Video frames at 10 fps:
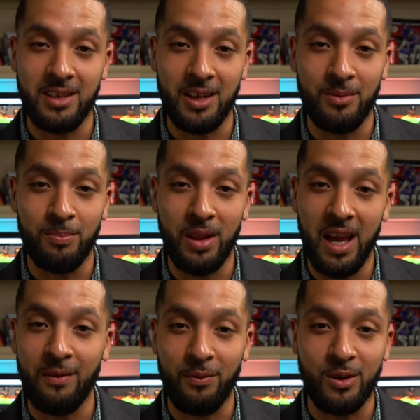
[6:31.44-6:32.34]
you know
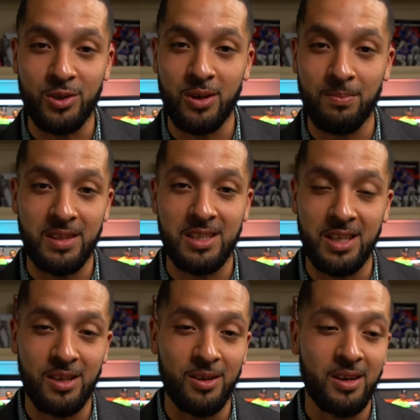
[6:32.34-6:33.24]
plan for a trip this
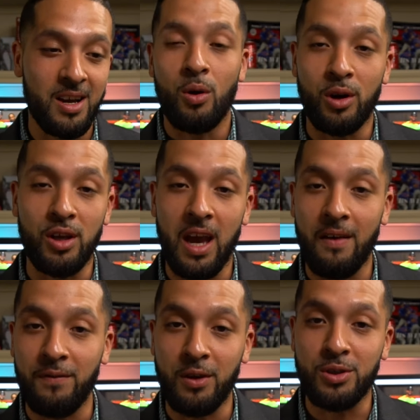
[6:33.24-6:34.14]
year, or do you
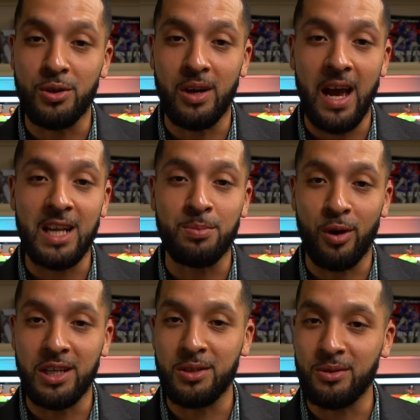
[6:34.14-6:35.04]
have future
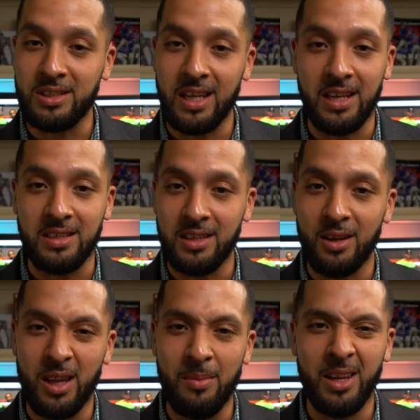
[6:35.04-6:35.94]
aspirational stays? You
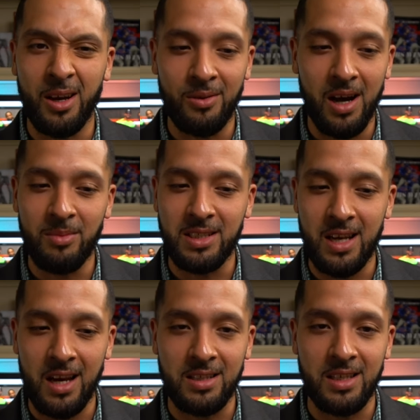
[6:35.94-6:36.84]
know, let me know. I'm
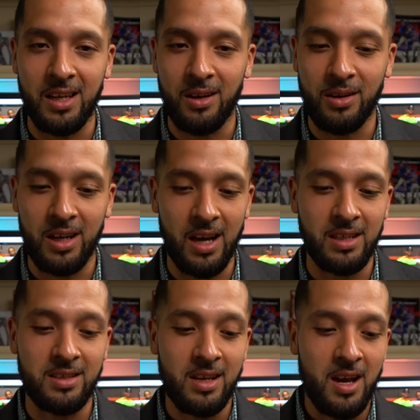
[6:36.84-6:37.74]
excited to hear it,
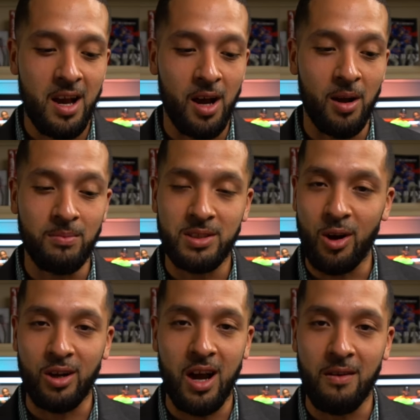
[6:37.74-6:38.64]
guys. Um,
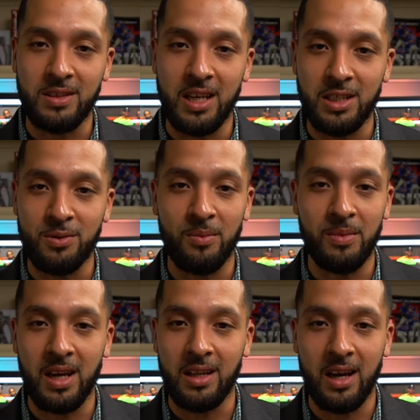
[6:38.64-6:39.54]
start a conversation with
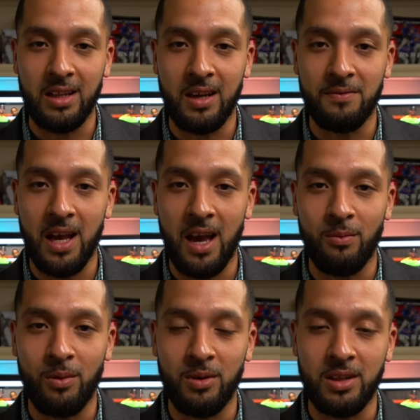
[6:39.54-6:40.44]
me. I, I'd love to
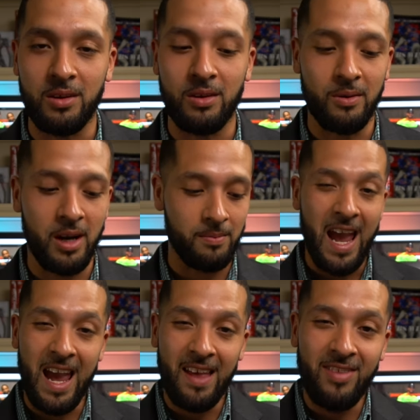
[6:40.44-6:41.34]
have one with you. All right.
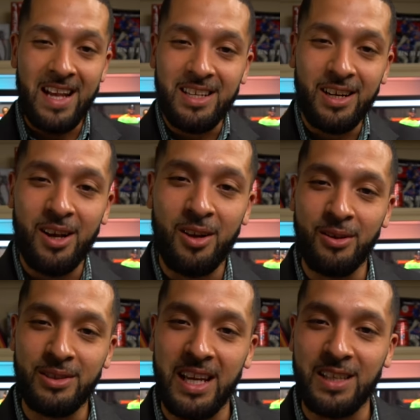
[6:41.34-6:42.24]
And that's gonna
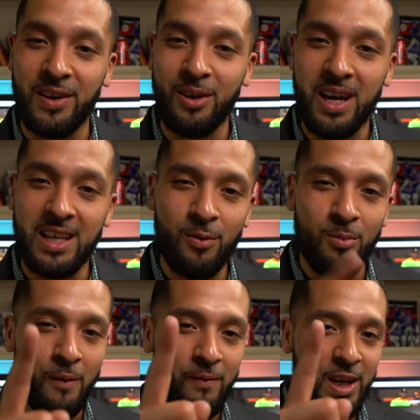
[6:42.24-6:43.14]
conclude today's video, guys. For
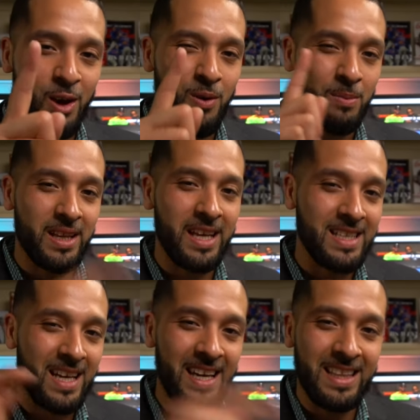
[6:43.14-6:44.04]
more video
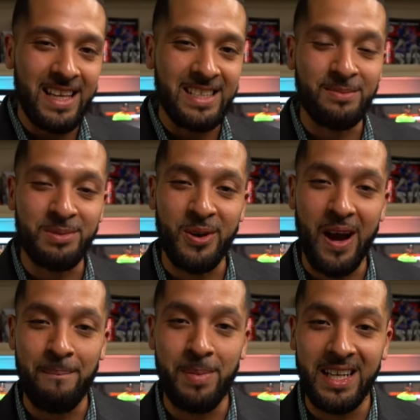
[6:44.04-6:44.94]
updates, hit that
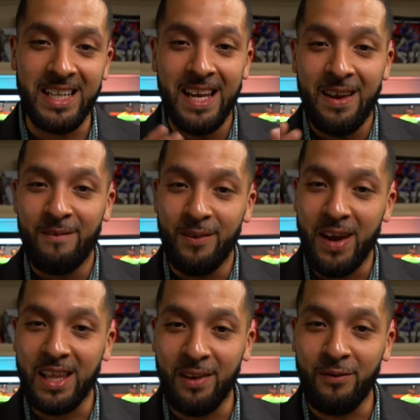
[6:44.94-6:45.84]
subscribe button. If you
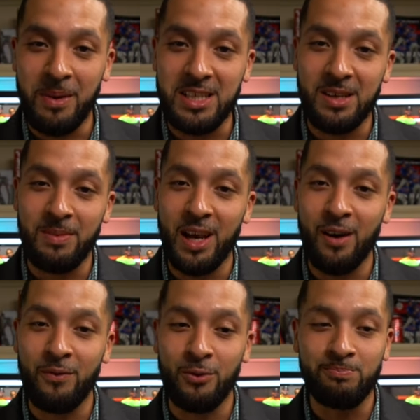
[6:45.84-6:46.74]
found the information to be
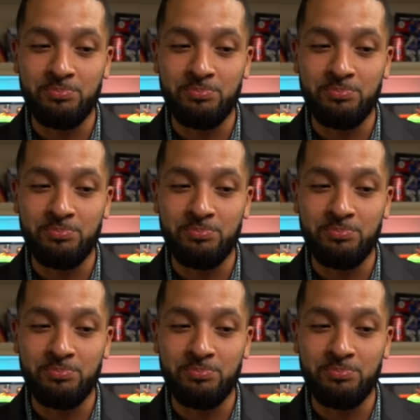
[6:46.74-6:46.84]
helpful,